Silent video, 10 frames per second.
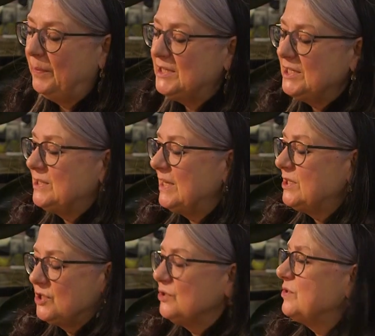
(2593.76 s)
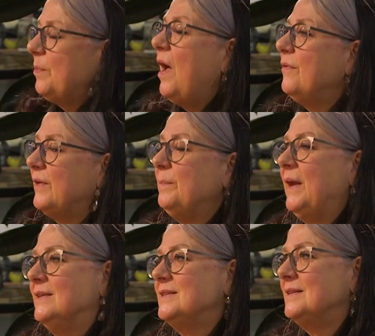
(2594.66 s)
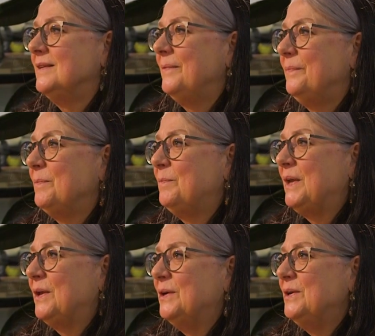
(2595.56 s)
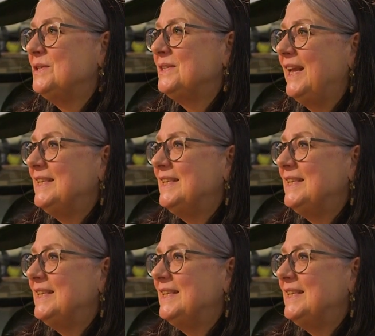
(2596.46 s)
But it's a sort of perfect bit, because